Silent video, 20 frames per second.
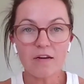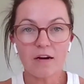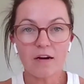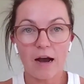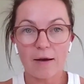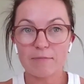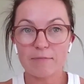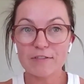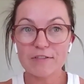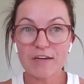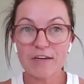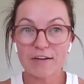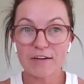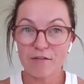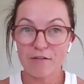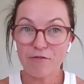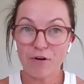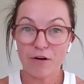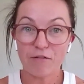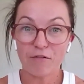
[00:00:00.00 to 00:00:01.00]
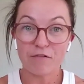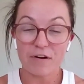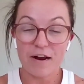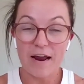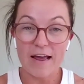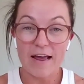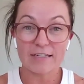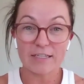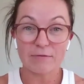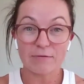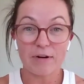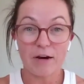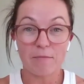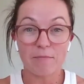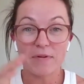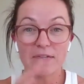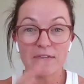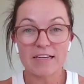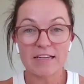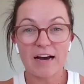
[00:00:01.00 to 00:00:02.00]
I'm just going to throw random
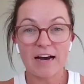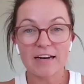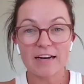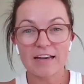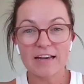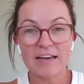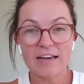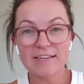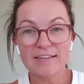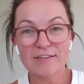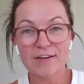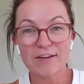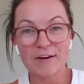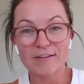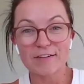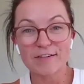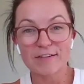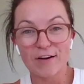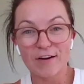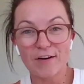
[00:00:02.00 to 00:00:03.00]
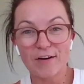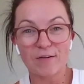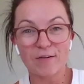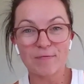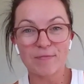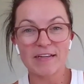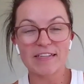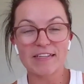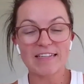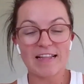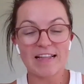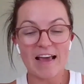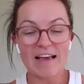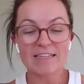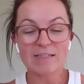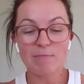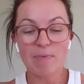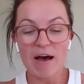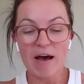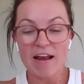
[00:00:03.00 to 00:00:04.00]
numbers out here, so don't hold me to
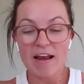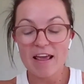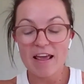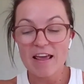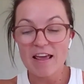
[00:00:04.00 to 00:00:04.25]
these, but